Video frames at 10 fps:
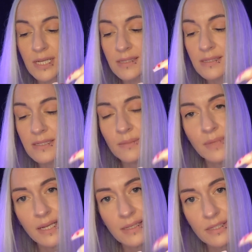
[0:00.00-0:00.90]
and
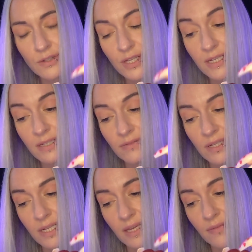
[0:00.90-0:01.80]
stimulates
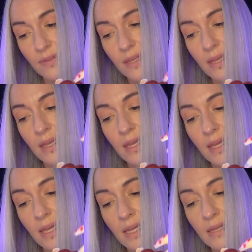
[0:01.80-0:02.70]
creativity.
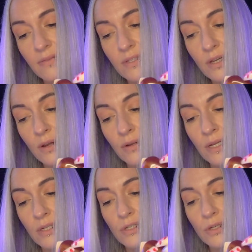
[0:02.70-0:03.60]
It gives
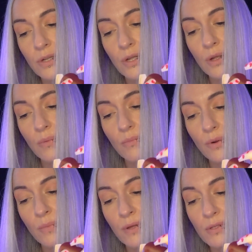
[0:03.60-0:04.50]
courage,
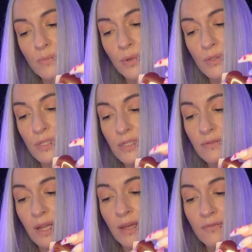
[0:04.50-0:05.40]
promotes positive
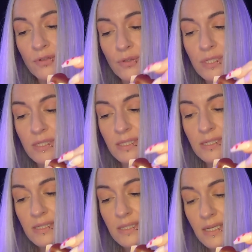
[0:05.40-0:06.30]
life choices,
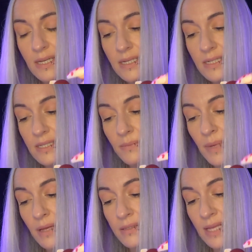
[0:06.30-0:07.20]

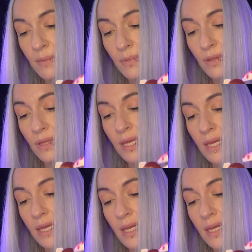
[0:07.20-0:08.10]
dispels apathy
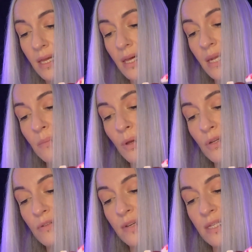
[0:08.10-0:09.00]
and
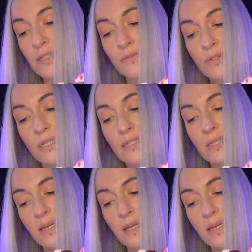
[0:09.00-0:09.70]
motivates for success.